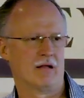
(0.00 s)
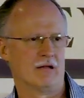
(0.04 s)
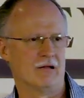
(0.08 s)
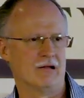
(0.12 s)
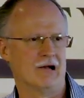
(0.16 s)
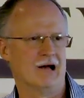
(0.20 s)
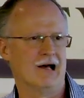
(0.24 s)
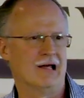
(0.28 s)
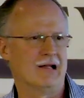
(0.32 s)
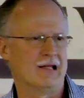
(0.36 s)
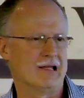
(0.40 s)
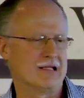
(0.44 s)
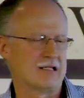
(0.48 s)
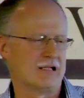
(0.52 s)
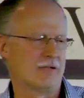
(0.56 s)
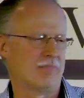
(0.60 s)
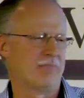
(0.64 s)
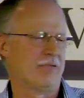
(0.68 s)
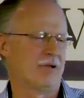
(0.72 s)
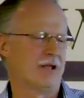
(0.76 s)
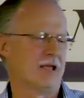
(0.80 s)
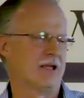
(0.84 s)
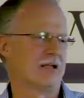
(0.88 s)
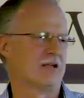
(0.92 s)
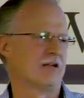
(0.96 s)
God has a
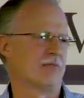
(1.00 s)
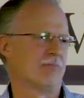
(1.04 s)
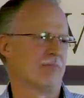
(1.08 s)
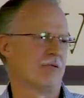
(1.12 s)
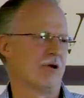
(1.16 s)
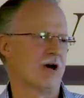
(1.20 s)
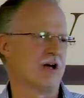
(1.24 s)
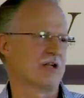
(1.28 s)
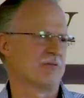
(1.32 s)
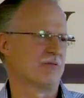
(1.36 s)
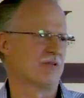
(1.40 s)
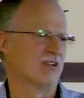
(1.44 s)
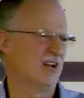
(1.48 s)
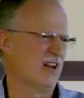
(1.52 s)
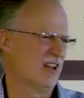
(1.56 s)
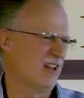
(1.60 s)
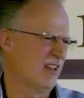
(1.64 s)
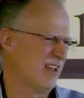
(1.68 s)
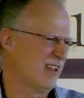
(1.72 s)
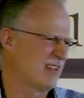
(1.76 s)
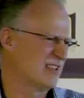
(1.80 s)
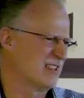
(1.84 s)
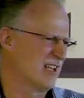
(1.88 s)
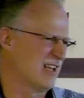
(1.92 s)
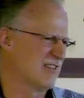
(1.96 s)
plan to prosper. You know,
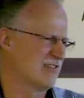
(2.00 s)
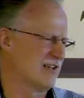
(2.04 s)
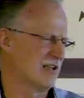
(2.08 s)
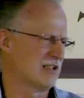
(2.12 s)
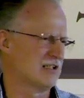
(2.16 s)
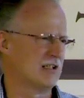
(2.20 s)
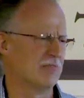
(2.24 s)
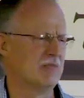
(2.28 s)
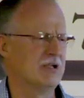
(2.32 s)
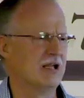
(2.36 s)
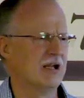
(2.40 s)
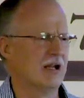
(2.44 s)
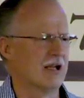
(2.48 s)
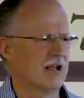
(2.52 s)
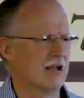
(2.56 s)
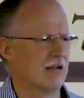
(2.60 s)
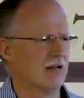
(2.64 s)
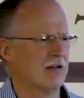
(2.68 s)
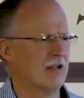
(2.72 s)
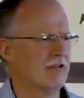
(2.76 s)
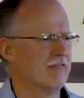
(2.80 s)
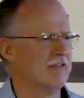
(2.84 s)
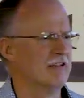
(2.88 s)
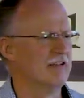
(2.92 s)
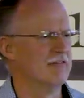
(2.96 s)
that sounds like to me like a
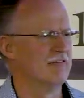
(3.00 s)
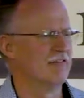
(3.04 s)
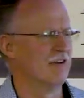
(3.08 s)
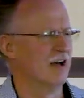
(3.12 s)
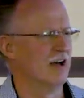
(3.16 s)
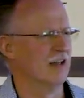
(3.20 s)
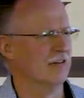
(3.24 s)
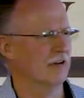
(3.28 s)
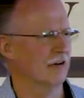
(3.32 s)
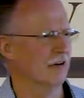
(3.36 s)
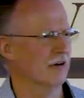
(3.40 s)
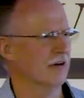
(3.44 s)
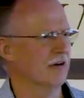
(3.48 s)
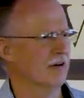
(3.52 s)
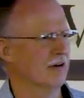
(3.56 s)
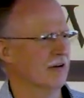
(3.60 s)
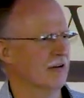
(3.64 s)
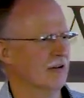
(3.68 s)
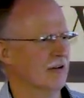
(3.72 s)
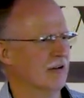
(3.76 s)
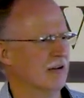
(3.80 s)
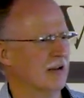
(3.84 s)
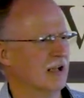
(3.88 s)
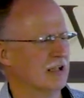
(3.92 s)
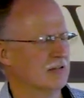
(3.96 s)
loving father.
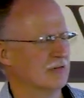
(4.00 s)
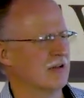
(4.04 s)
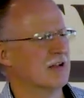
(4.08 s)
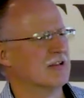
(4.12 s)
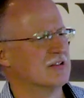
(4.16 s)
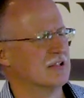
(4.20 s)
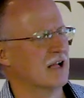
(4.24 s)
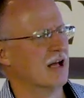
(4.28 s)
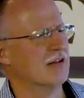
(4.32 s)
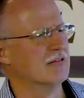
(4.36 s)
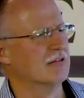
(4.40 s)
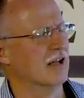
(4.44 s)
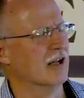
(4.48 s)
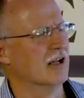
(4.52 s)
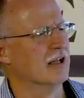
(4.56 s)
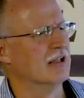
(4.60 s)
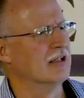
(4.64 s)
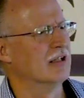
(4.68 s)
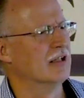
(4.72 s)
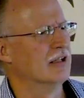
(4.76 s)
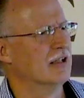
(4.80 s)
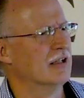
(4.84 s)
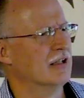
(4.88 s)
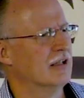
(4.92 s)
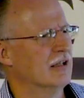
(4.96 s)
That's what it sounds like.
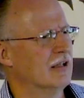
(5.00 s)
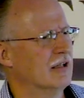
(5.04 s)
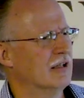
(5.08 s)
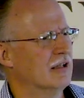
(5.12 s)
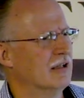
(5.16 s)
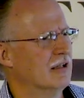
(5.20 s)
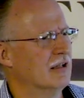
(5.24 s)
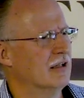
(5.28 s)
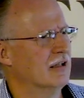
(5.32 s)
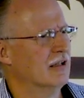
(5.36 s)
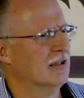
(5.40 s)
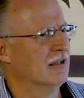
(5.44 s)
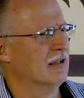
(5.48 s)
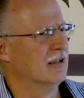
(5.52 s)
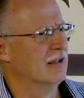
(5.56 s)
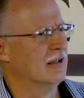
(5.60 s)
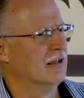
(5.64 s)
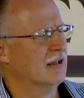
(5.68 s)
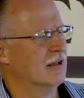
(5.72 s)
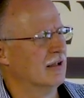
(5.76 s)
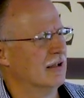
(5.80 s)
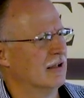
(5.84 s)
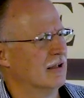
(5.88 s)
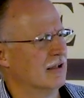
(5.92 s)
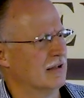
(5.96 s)

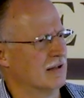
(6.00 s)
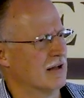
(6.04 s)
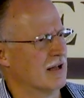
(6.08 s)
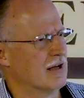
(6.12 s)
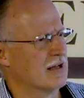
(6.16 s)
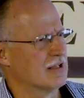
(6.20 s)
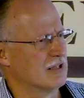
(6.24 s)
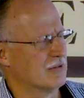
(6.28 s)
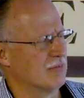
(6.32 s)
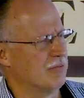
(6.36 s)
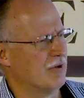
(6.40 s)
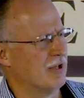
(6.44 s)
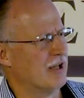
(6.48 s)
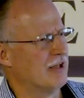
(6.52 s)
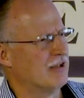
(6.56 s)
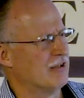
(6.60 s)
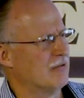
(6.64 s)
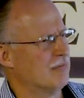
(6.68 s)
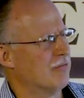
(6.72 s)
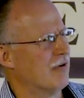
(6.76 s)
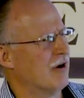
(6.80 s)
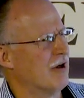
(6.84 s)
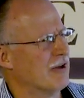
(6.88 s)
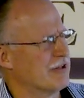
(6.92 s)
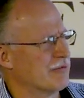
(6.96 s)
God has a plan to
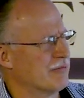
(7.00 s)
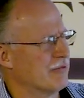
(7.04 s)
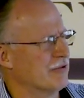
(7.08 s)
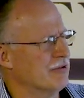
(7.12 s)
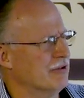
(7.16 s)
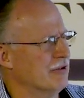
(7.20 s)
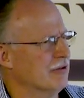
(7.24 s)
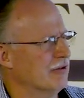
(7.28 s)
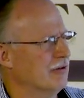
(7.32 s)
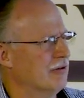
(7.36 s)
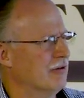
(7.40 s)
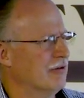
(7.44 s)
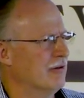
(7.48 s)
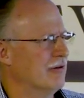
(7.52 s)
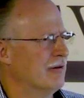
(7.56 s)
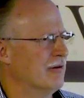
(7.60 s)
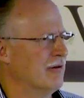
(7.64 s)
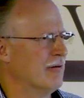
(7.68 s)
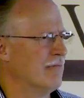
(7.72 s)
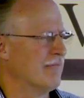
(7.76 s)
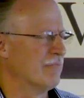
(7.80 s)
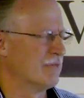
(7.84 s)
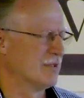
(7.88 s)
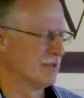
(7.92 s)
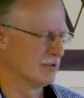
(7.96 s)
prosper you.
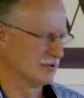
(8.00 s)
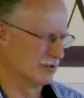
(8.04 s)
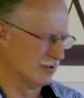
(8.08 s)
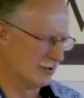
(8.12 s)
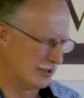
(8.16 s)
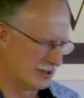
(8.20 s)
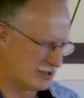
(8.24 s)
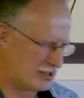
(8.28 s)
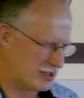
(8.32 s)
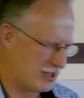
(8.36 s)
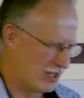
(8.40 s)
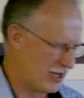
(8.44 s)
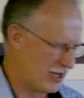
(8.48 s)
So let's